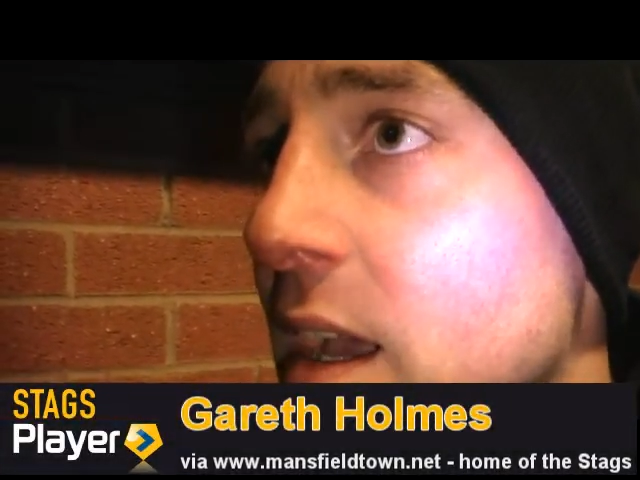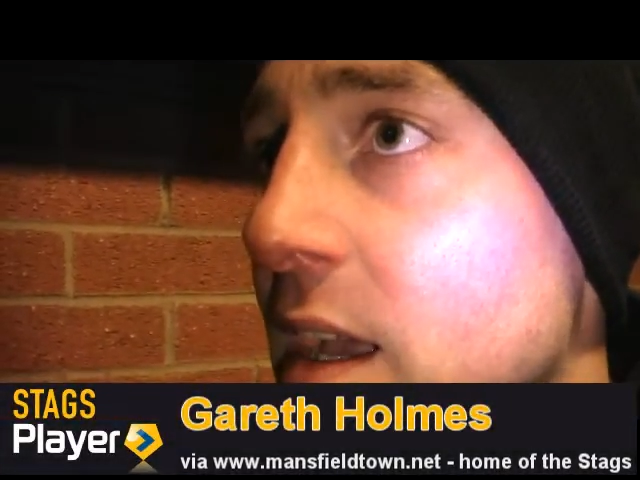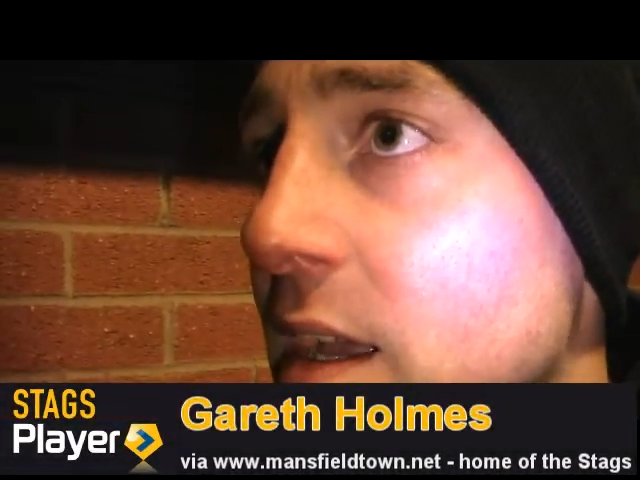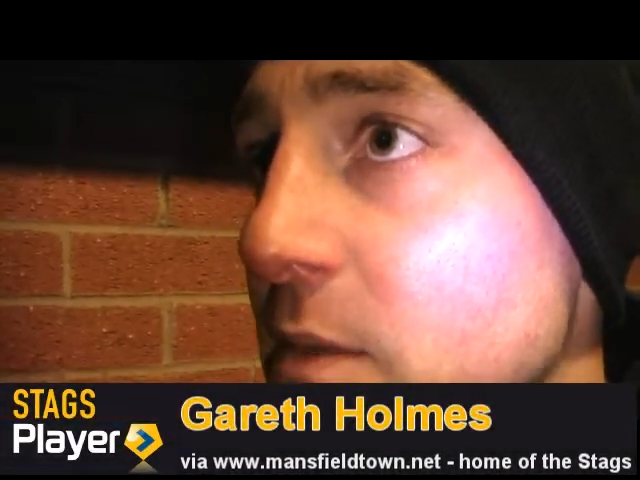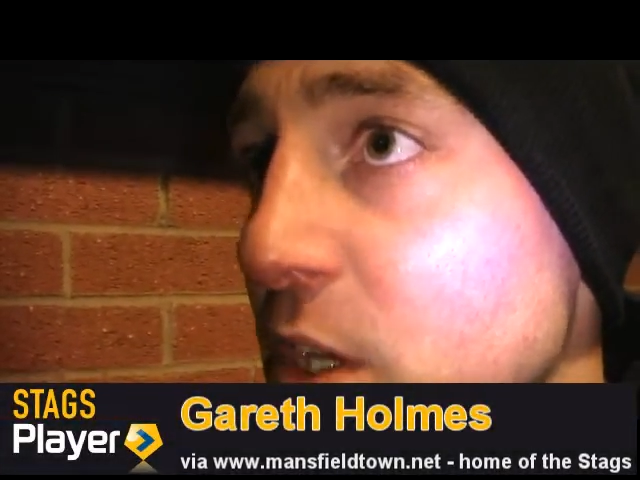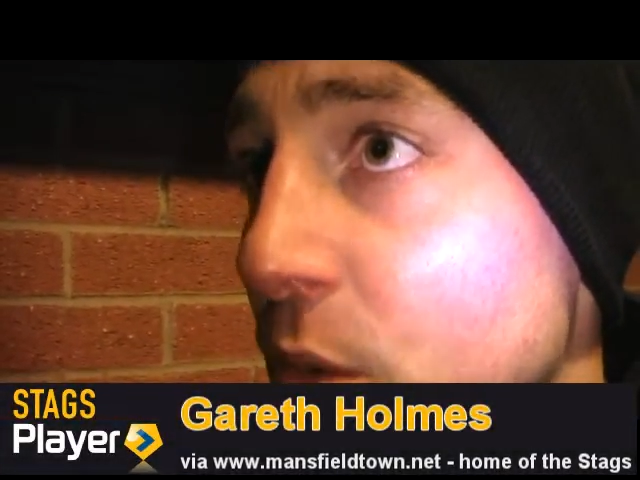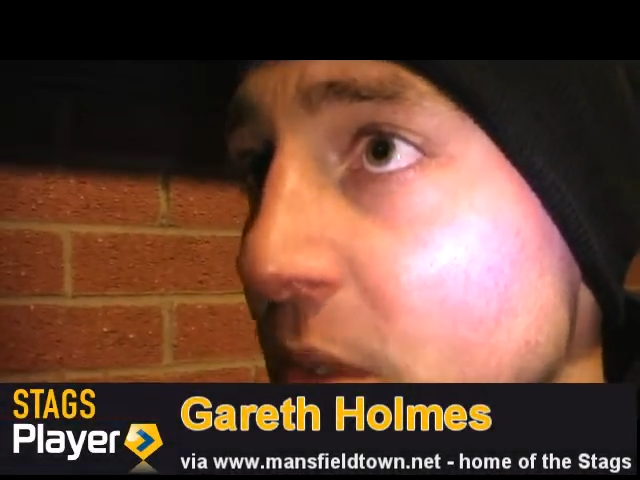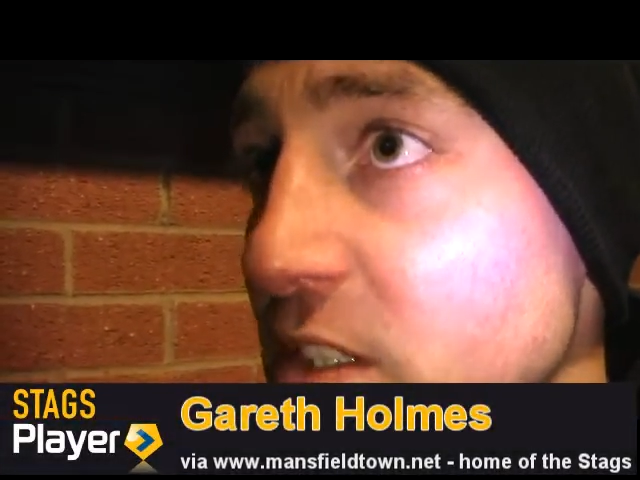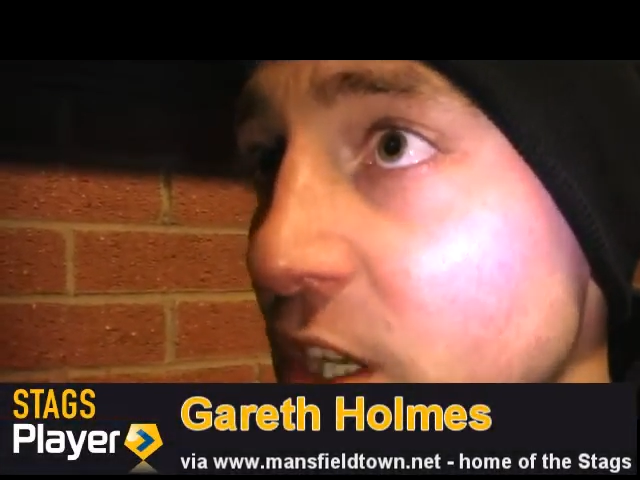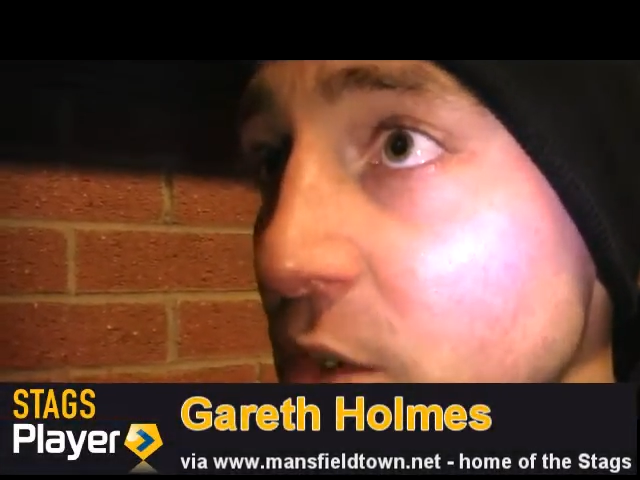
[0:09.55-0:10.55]
You come
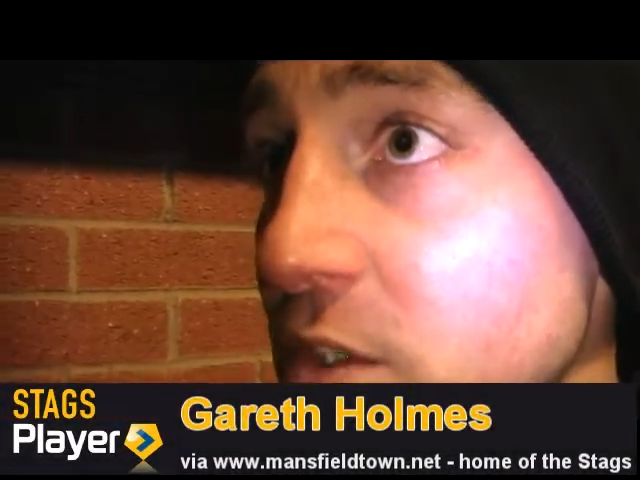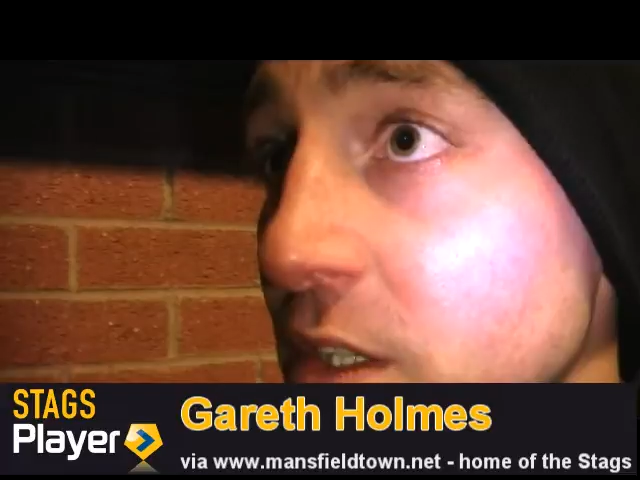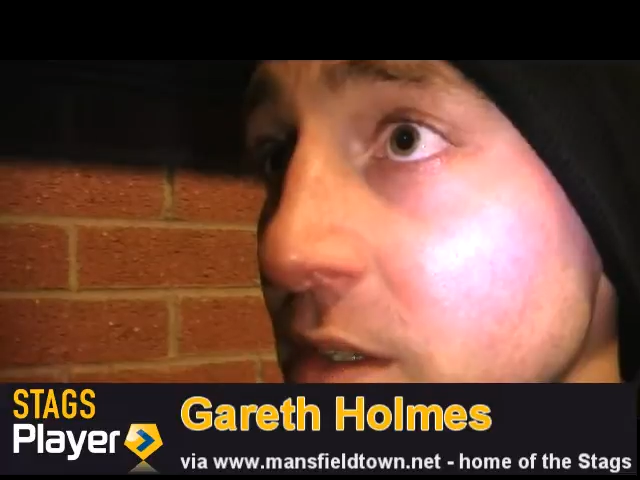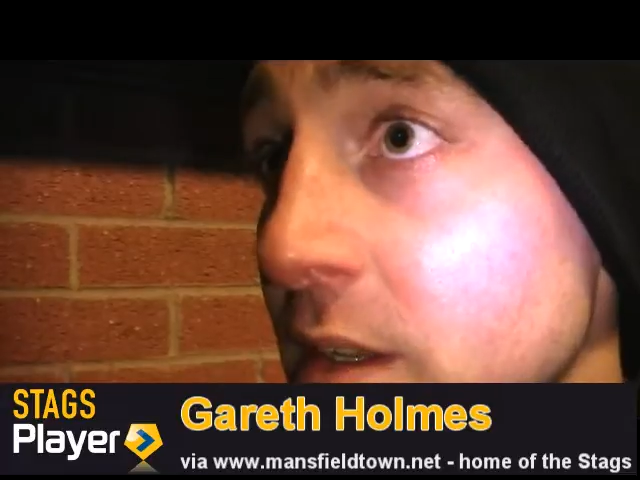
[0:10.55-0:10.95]
into Luton